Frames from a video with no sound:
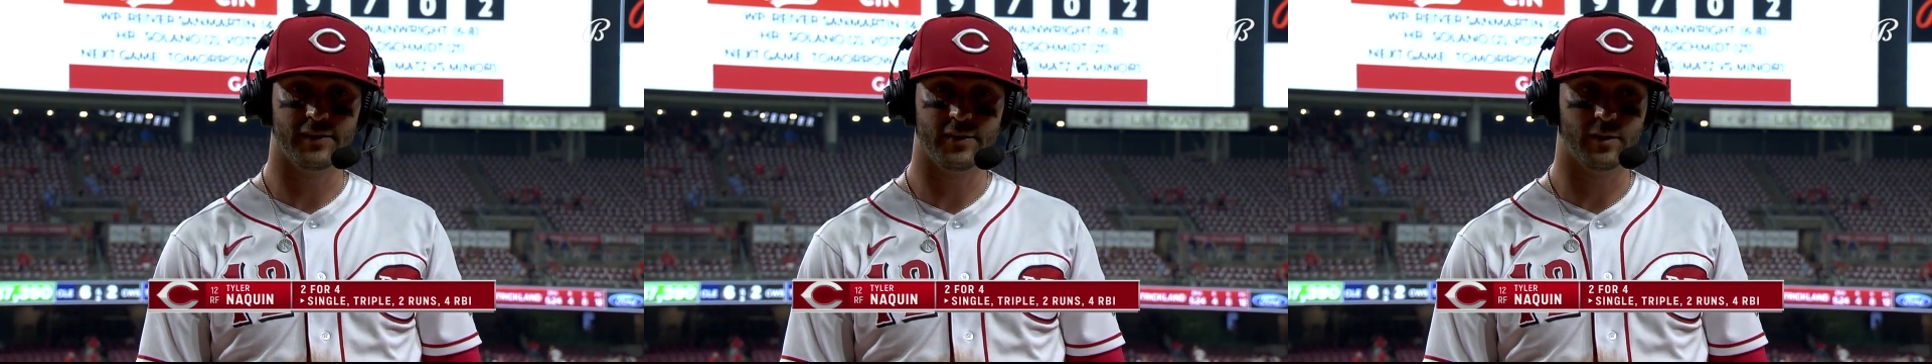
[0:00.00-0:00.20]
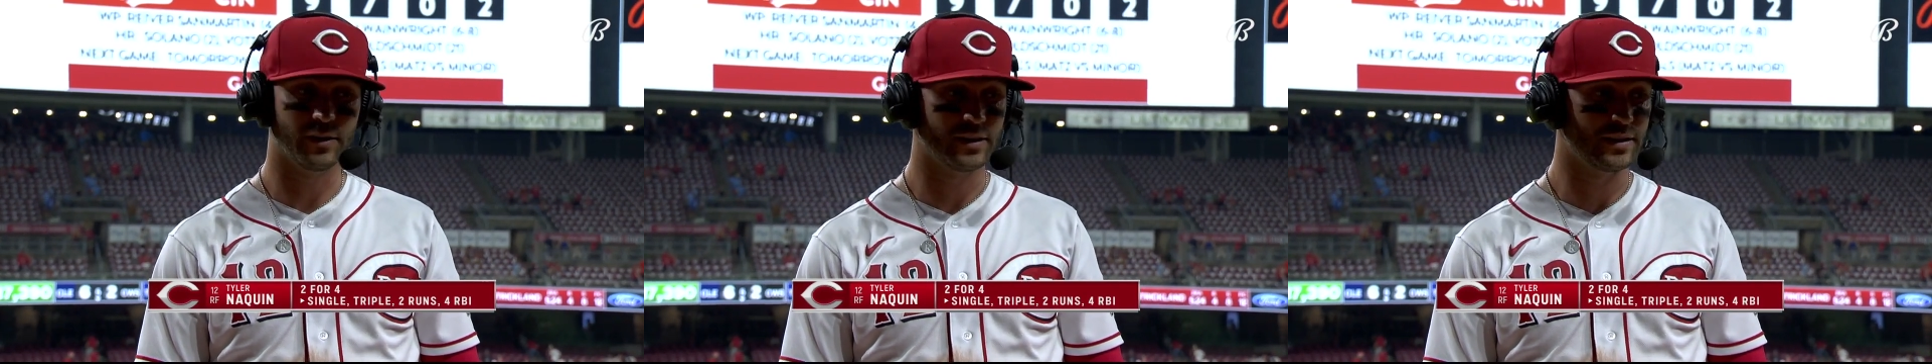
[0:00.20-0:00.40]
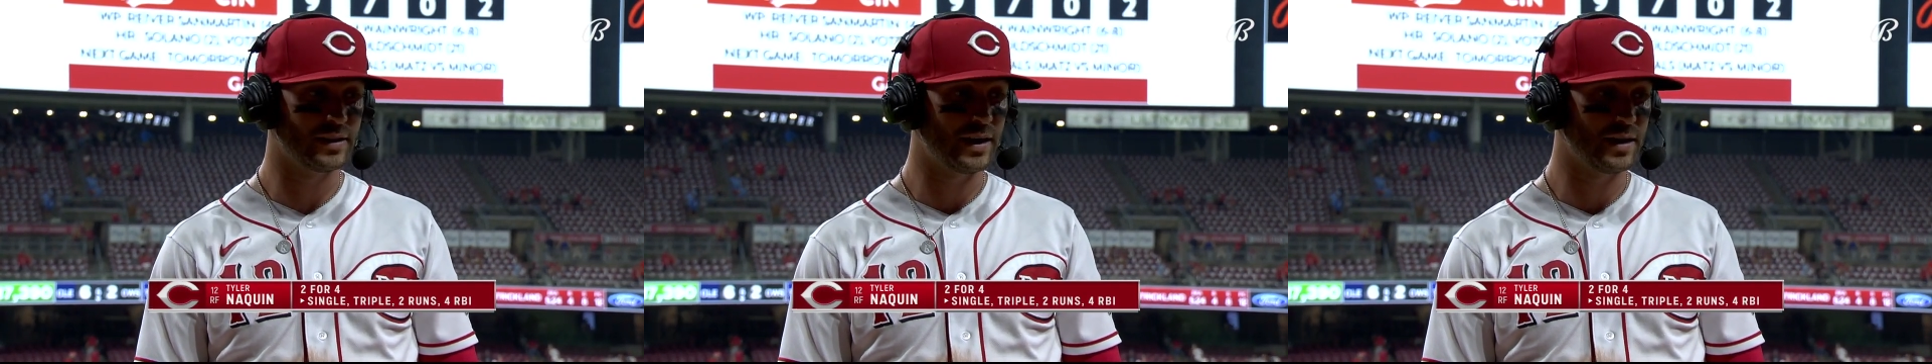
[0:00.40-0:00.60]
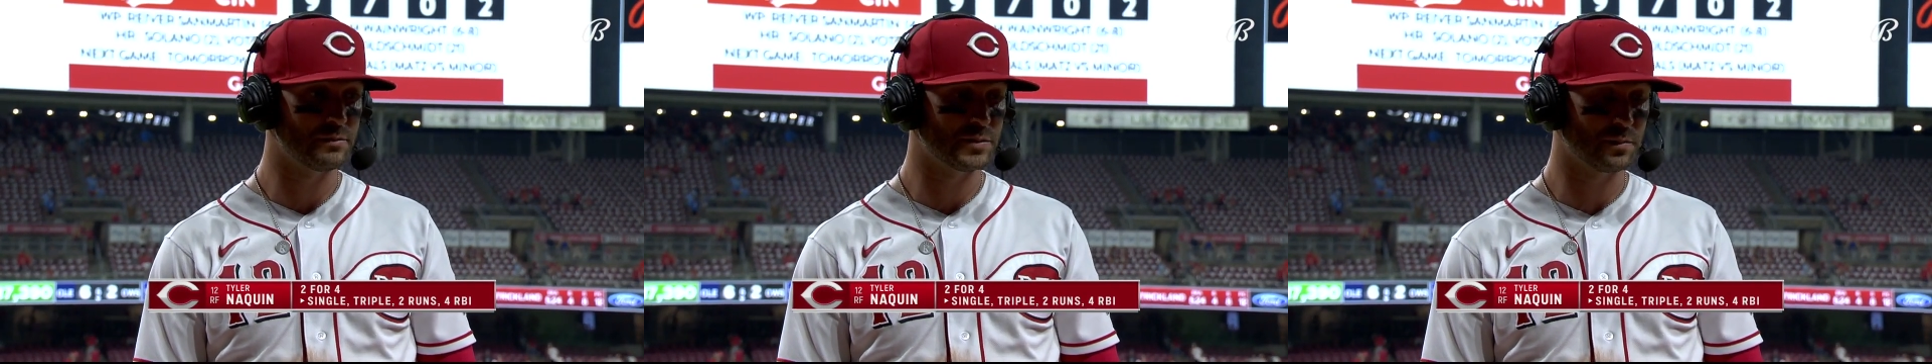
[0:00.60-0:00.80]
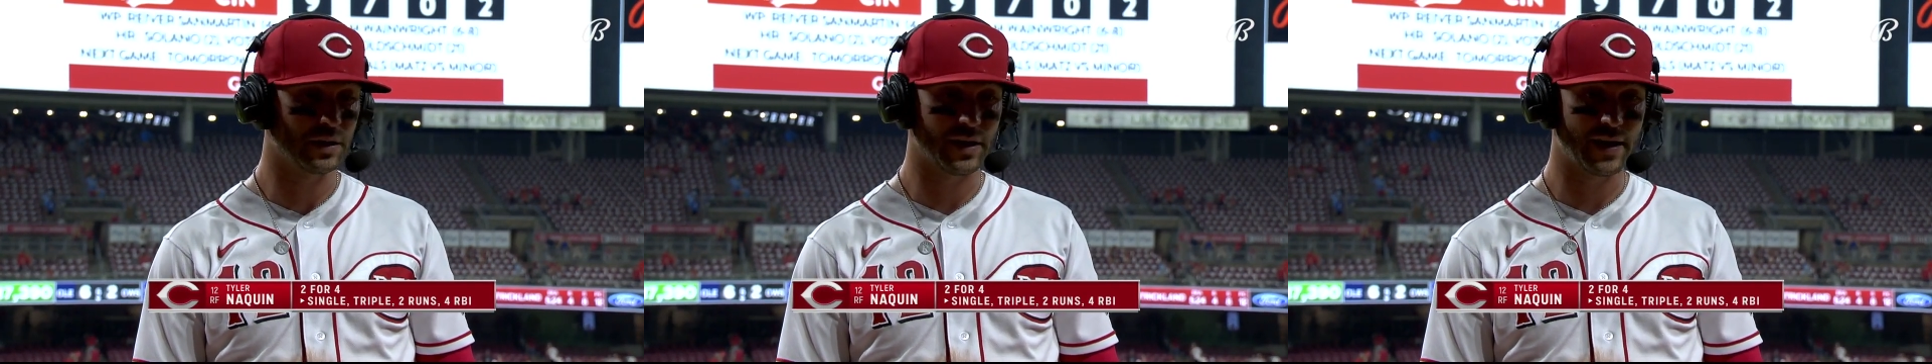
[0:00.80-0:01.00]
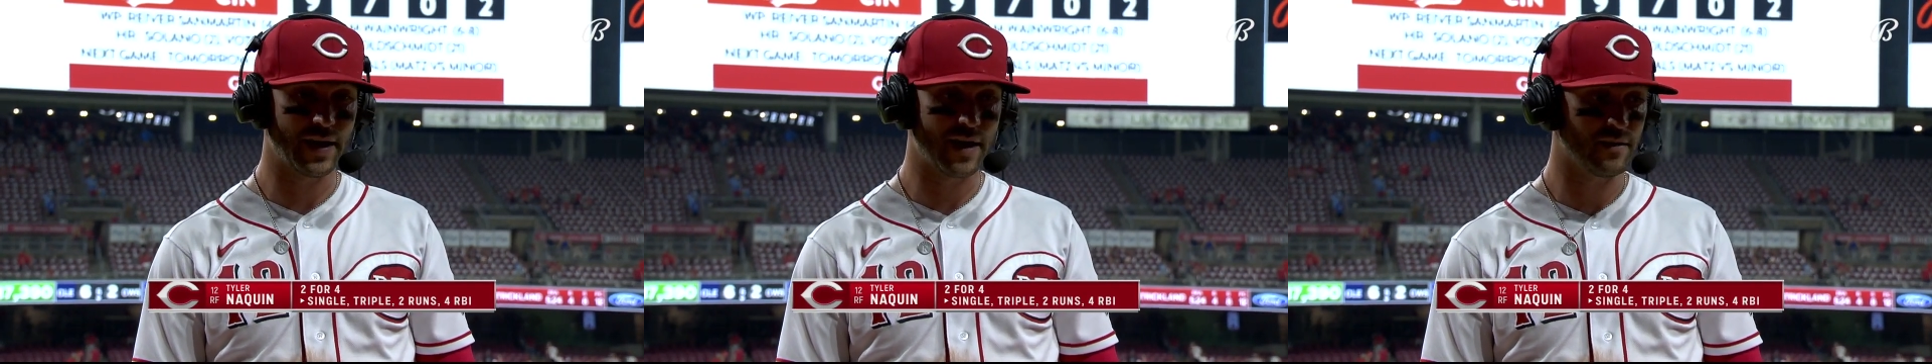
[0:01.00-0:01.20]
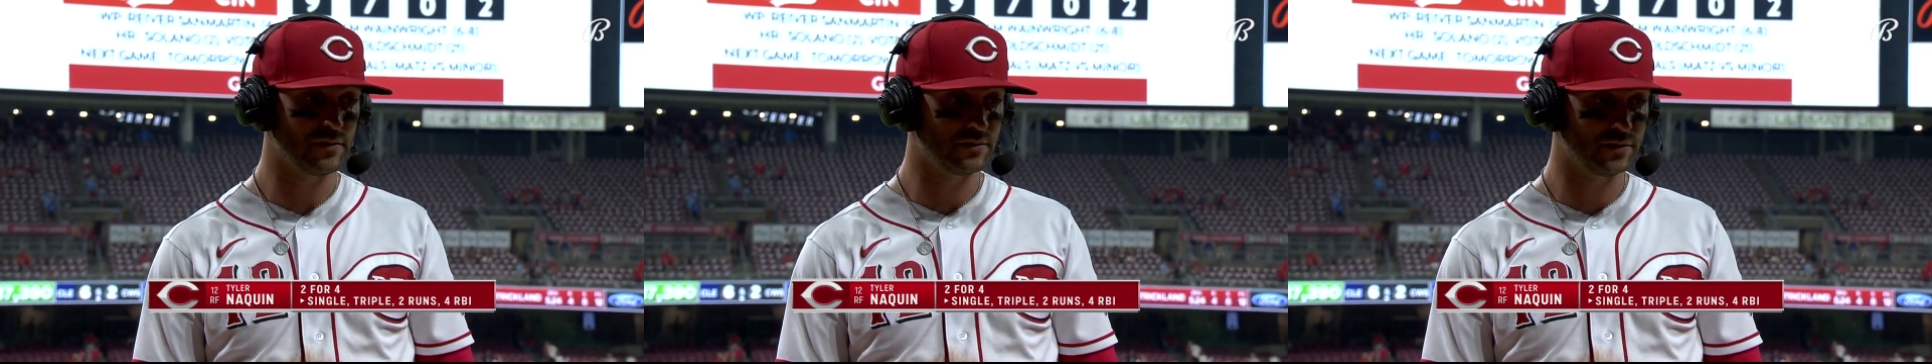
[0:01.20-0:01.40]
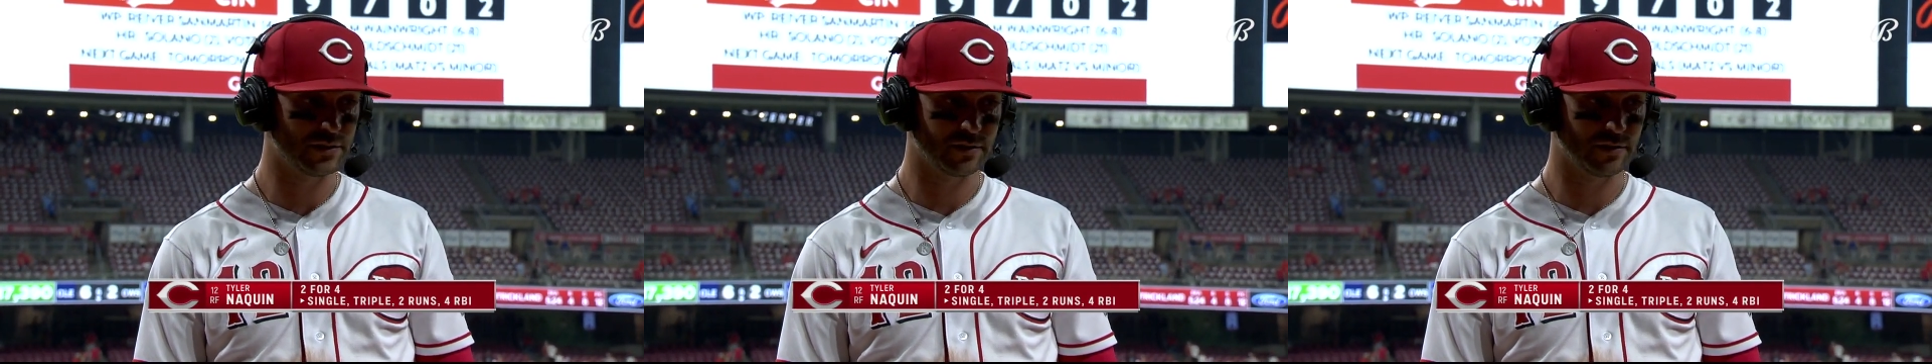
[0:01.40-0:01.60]
you know, let the games play out
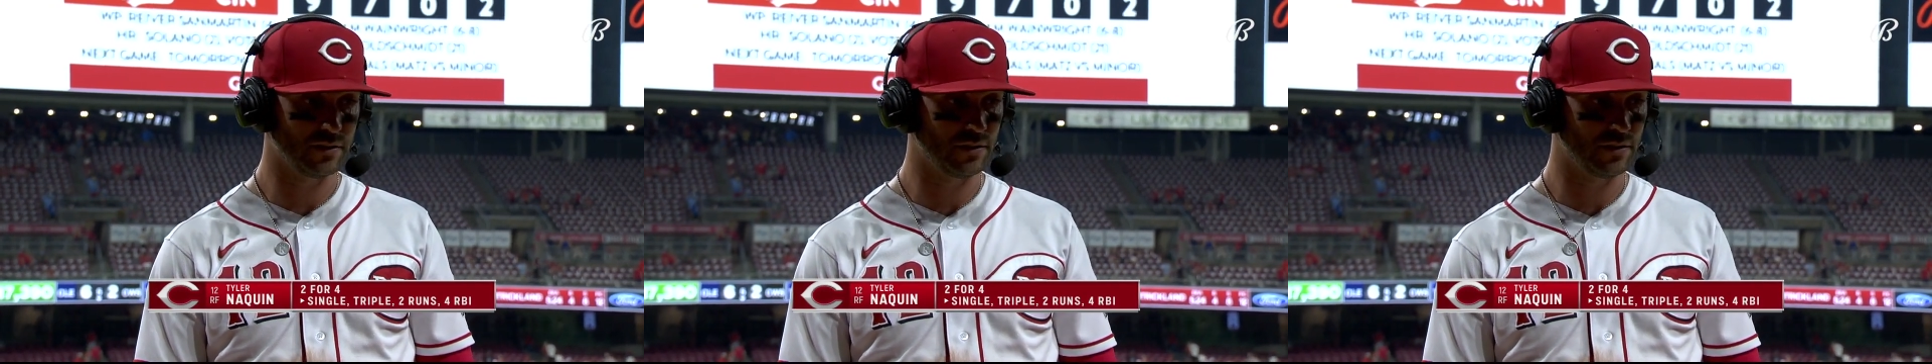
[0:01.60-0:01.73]
and just,